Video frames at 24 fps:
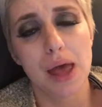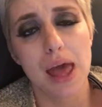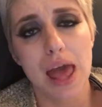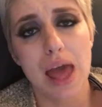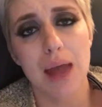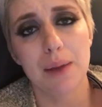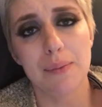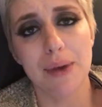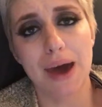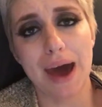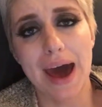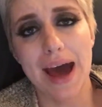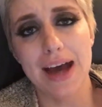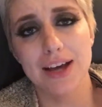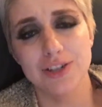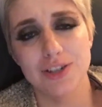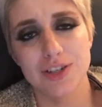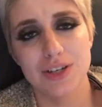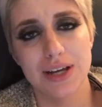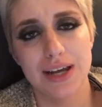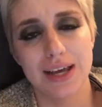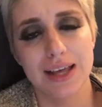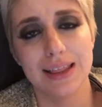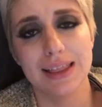and
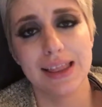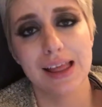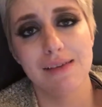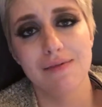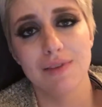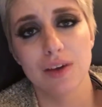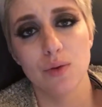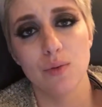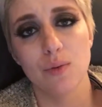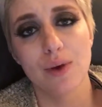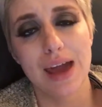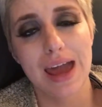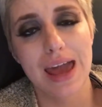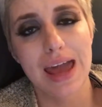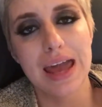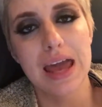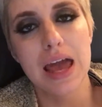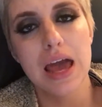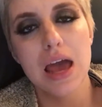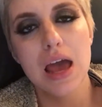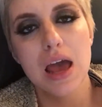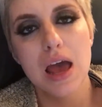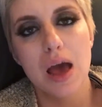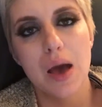passionate and loving way,
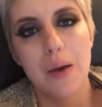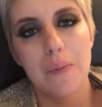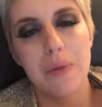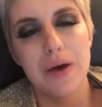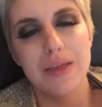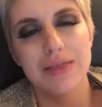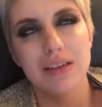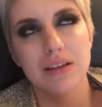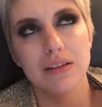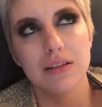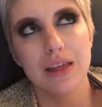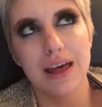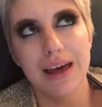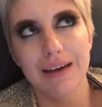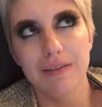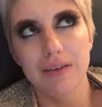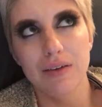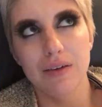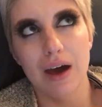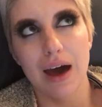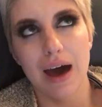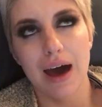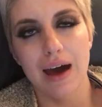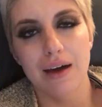but the love
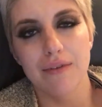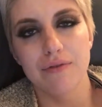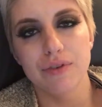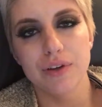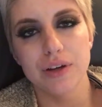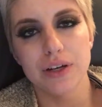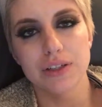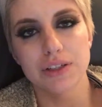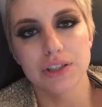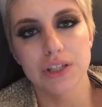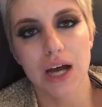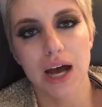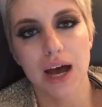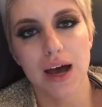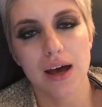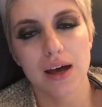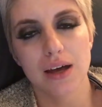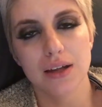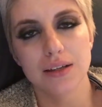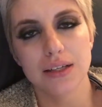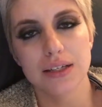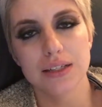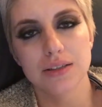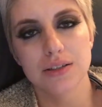you have for your
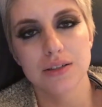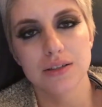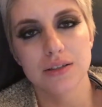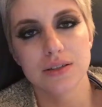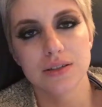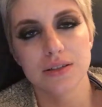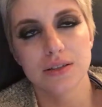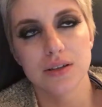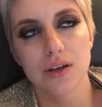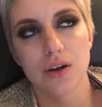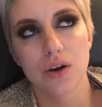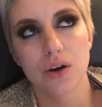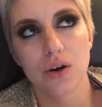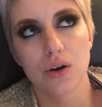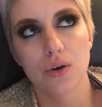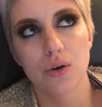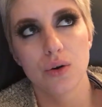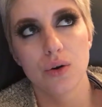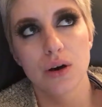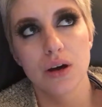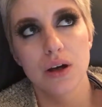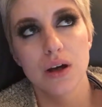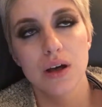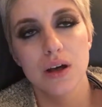child is just
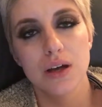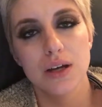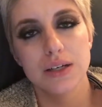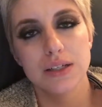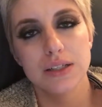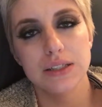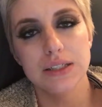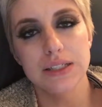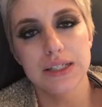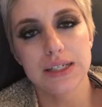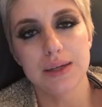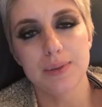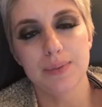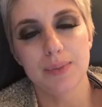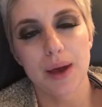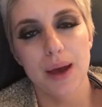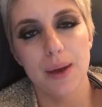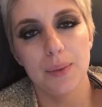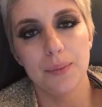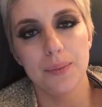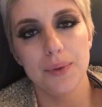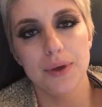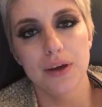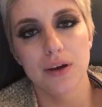so deep
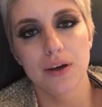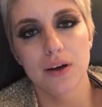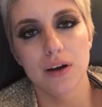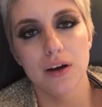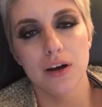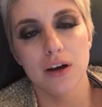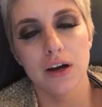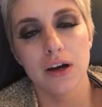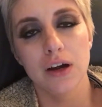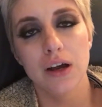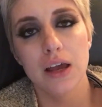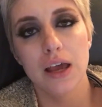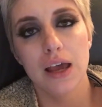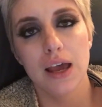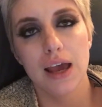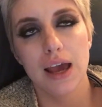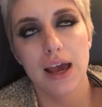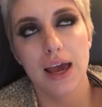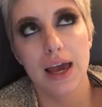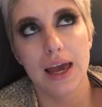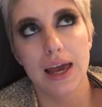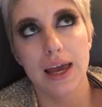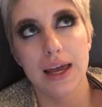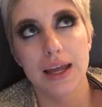and pure,
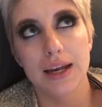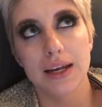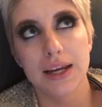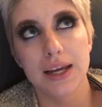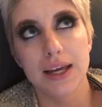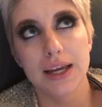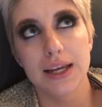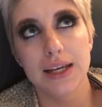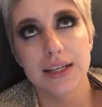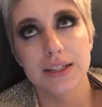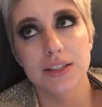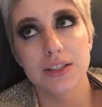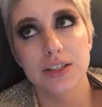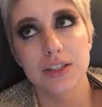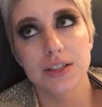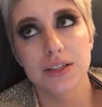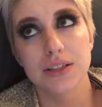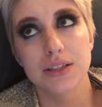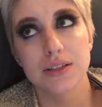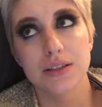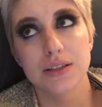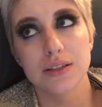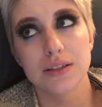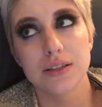and it's
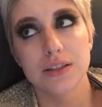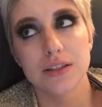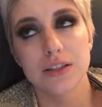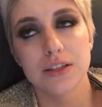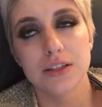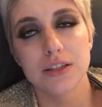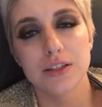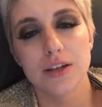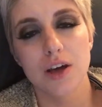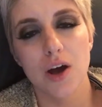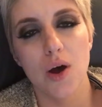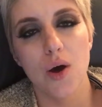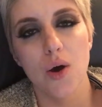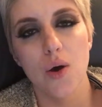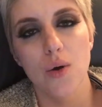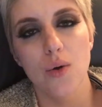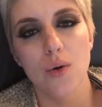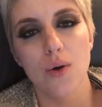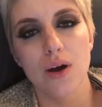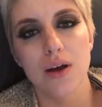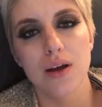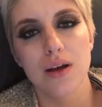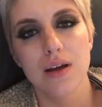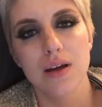just
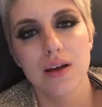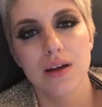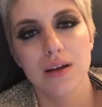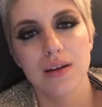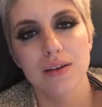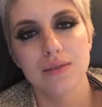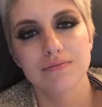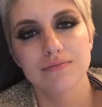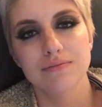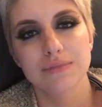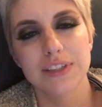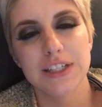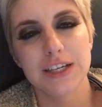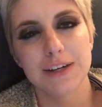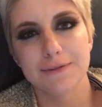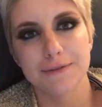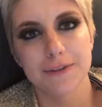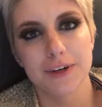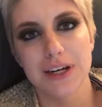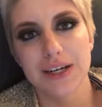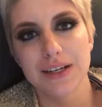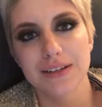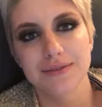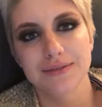so
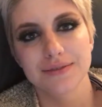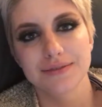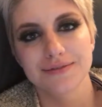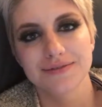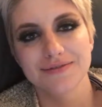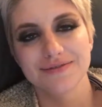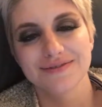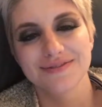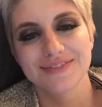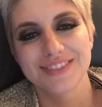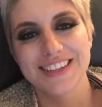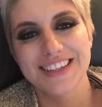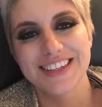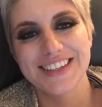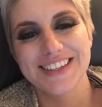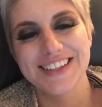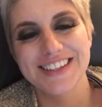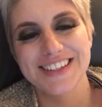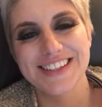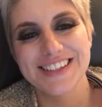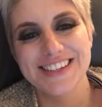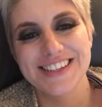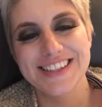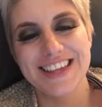different.
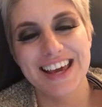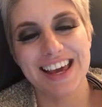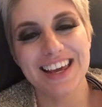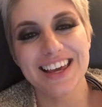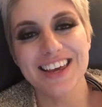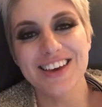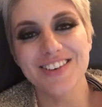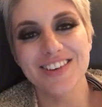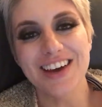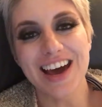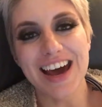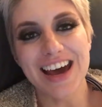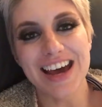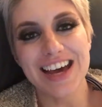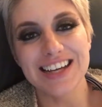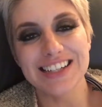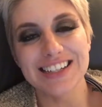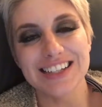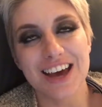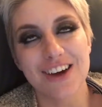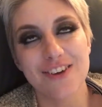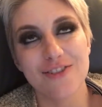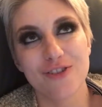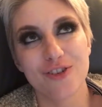Thank you
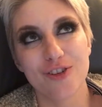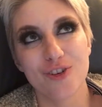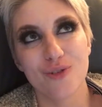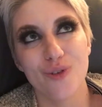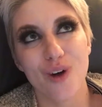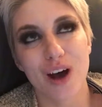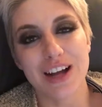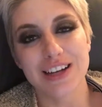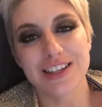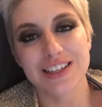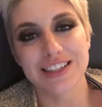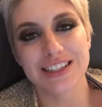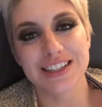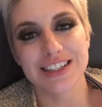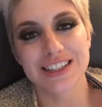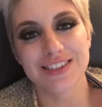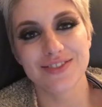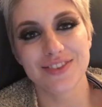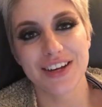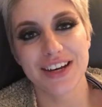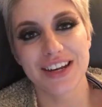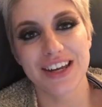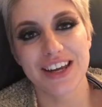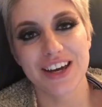guys for watching this
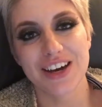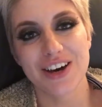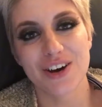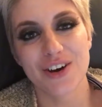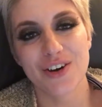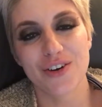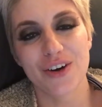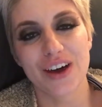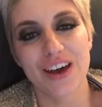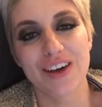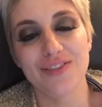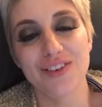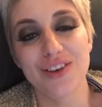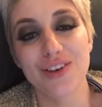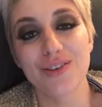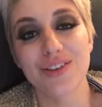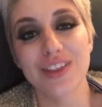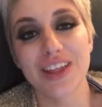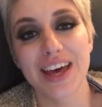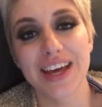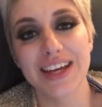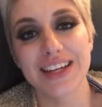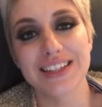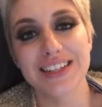video. If you
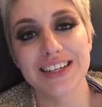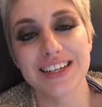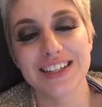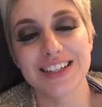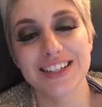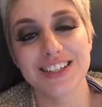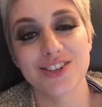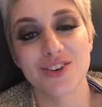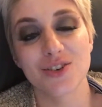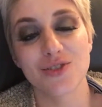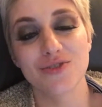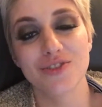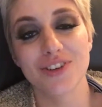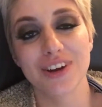liked it, don't